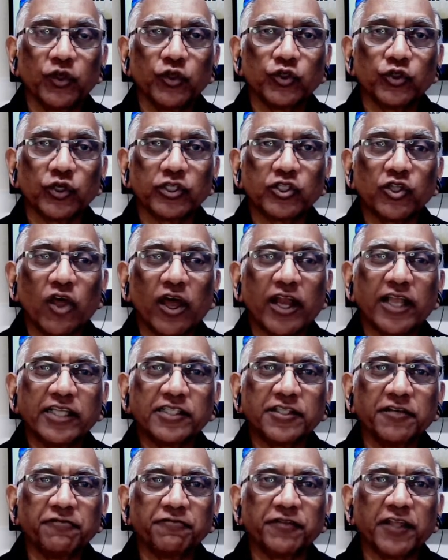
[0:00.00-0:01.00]
So it's not as
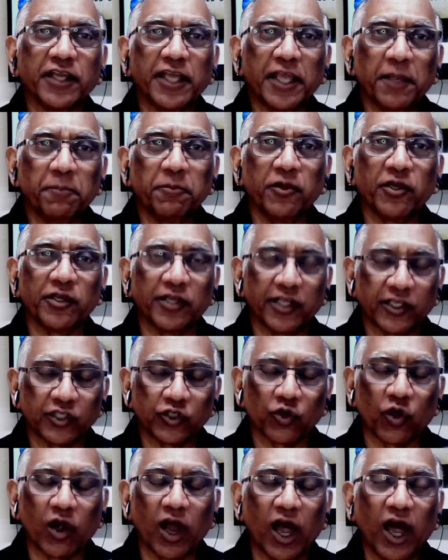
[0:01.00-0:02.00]
if the hypnotist,
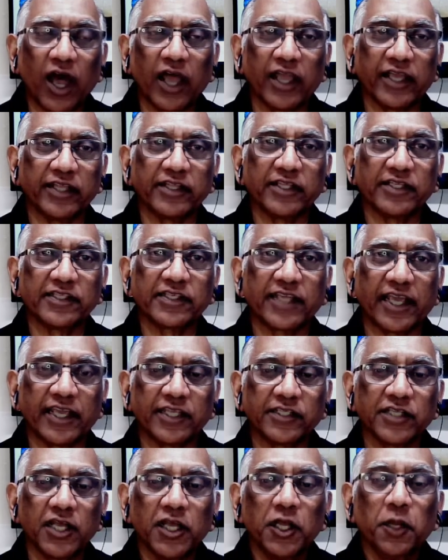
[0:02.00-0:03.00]
or I in this case,
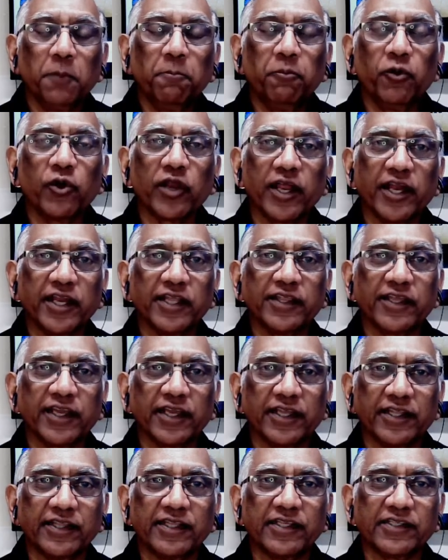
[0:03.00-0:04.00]
put anything
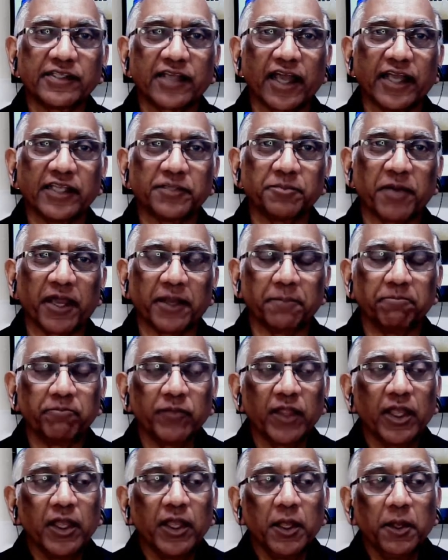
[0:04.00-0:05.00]
in this guy's mind.
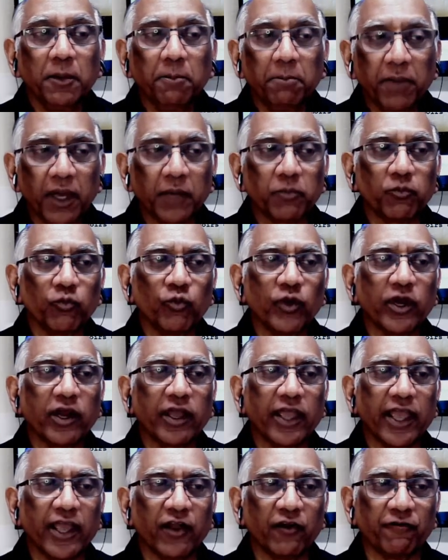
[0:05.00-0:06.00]
But we're
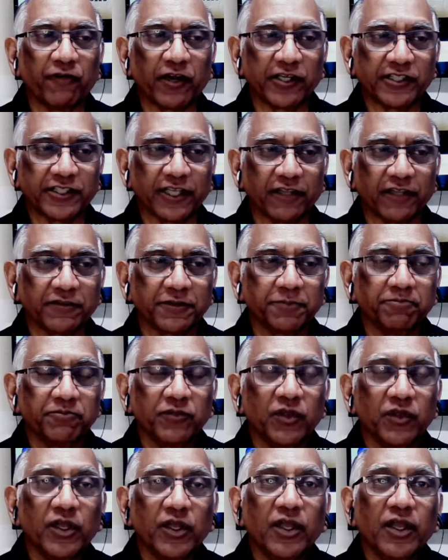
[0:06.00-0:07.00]
ahead of ourselves.
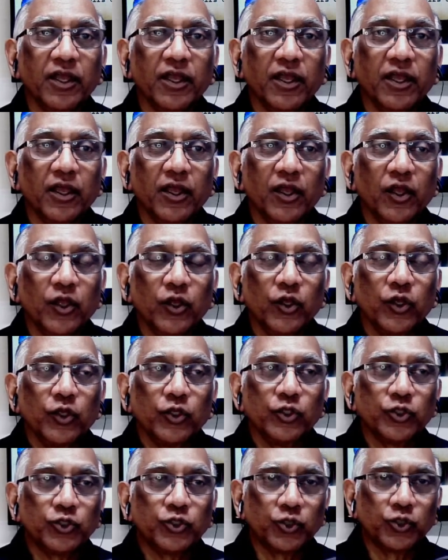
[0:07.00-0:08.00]

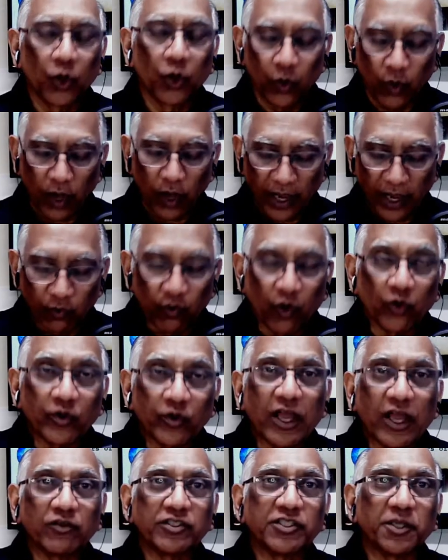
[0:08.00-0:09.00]
So I wrote
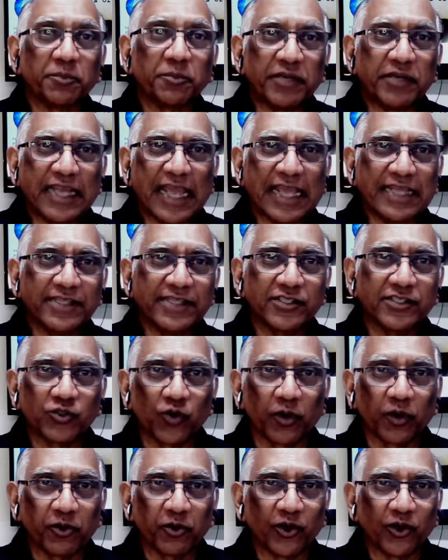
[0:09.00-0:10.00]
down some dates, so
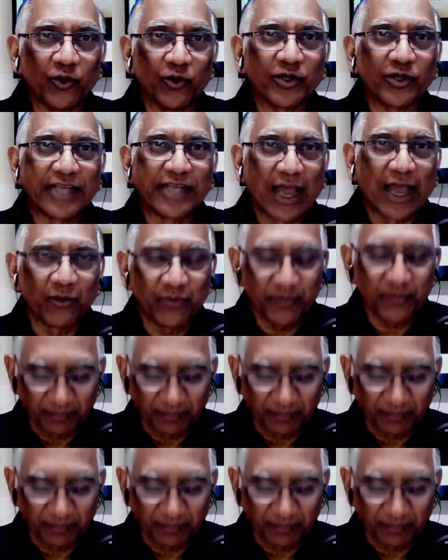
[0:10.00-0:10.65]
I'm going to look down.